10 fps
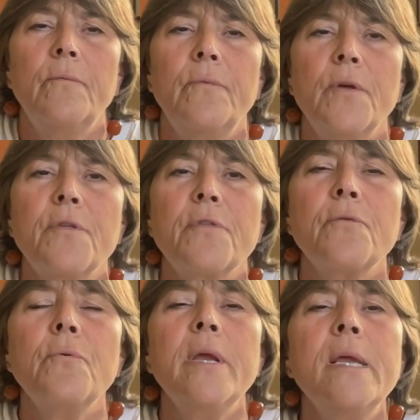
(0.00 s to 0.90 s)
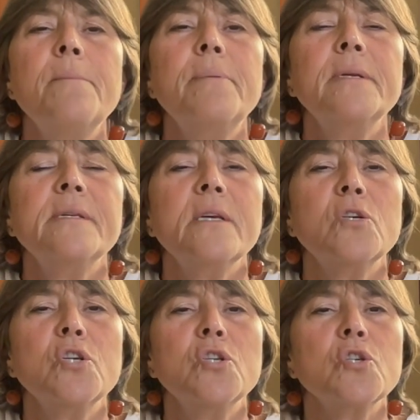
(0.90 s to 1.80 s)
The
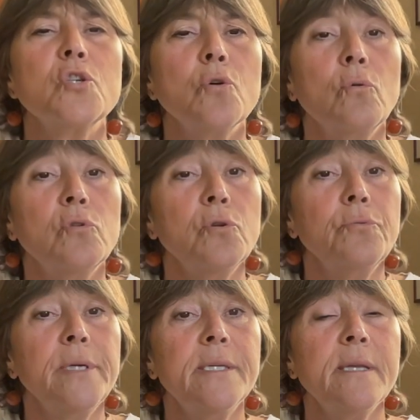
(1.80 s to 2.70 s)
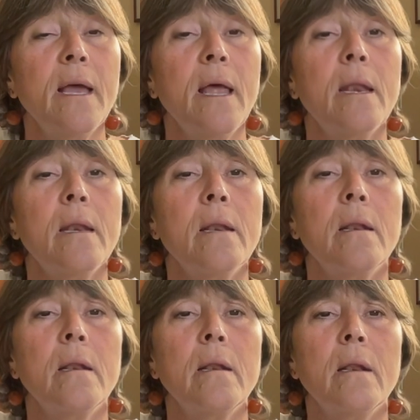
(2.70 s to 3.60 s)
3-position shoulder reset
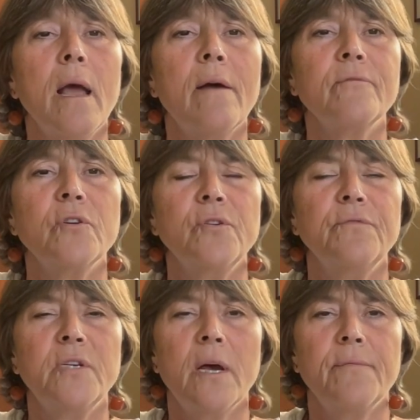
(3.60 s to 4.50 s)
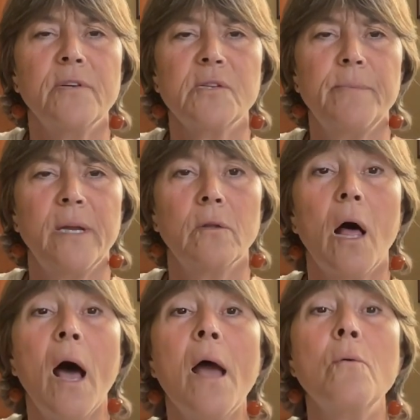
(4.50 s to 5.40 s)
after you've done the Spiegel
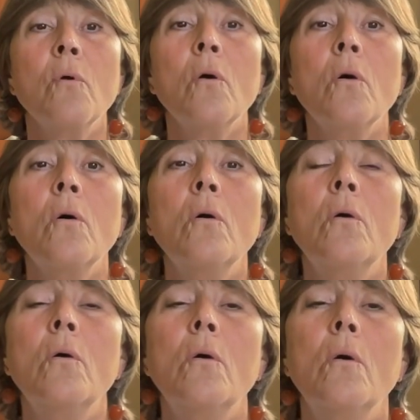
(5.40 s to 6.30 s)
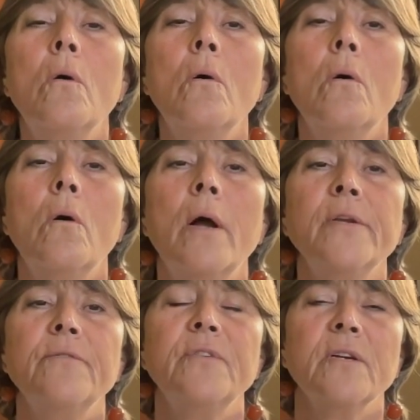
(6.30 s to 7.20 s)
eye roll and
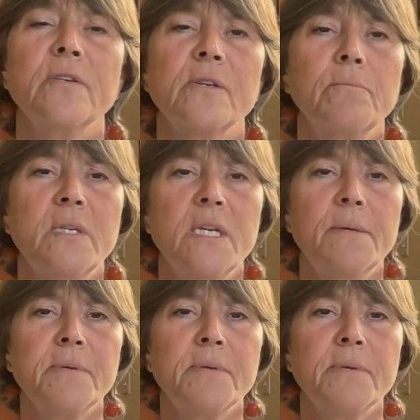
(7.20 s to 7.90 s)
you've done some deep,